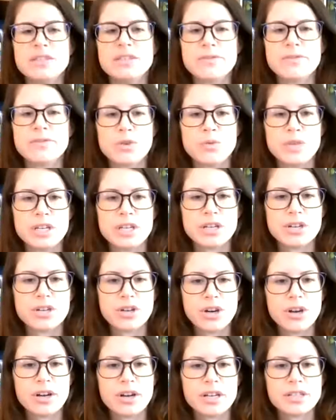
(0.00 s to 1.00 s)
for
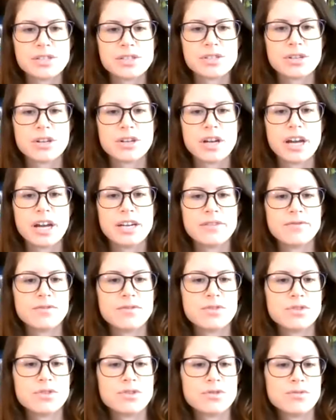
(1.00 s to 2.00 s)
reoccurrence or kind of
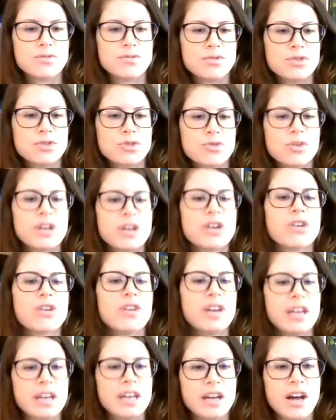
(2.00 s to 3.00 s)

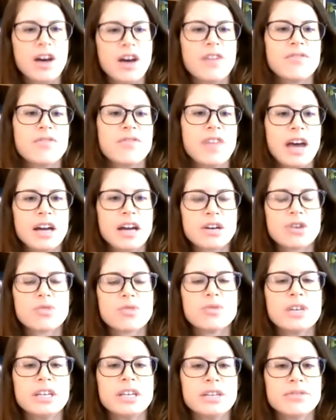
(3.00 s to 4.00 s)
triggering of that
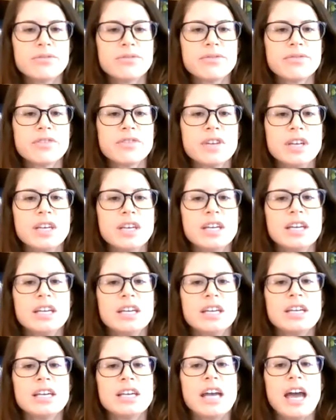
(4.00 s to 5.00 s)
grief.
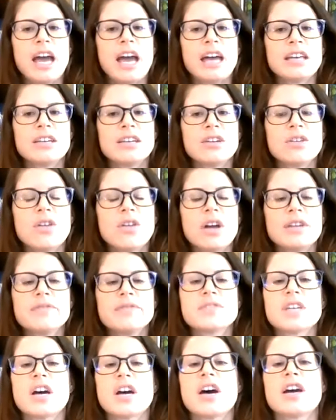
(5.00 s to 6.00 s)
And a lot of
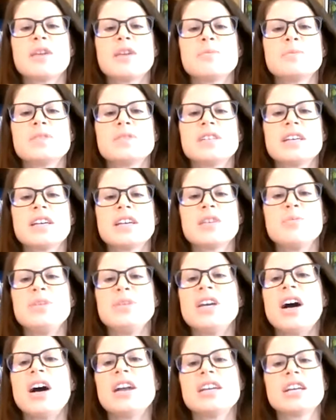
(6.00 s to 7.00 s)
times it can
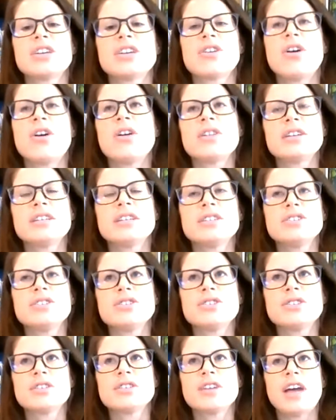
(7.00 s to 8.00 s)
be
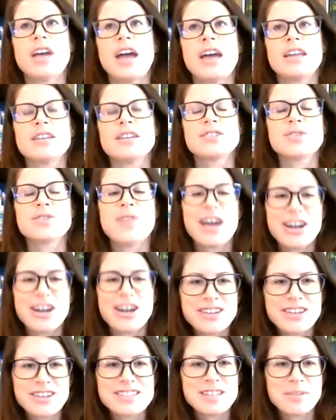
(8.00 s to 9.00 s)
unacknowledged. And so that
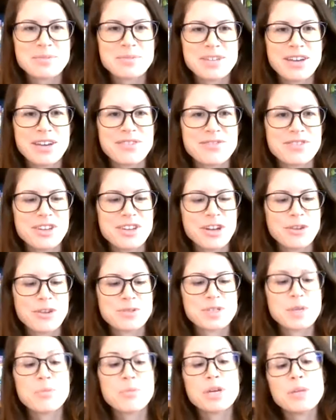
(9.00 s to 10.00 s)
concept of,
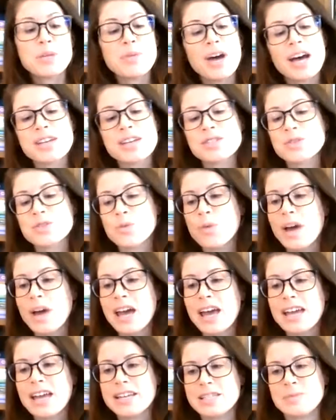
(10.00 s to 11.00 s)
somebody passed
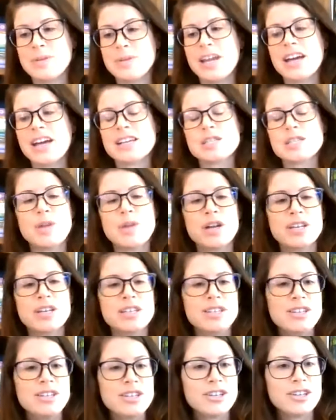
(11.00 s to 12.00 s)
away and it's been X amount of
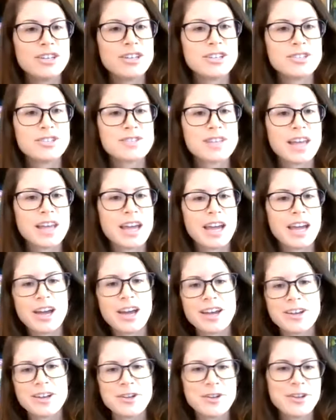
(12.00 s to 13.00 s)
years, like,
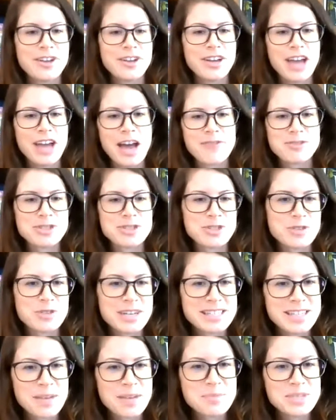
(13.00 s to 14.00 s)
haven't you
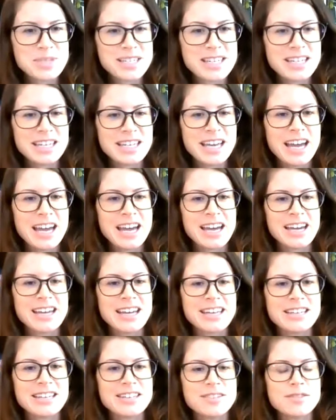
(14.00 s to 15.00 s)
accepted it yet?
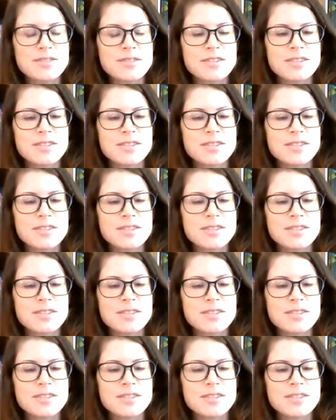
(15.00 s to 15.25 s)
And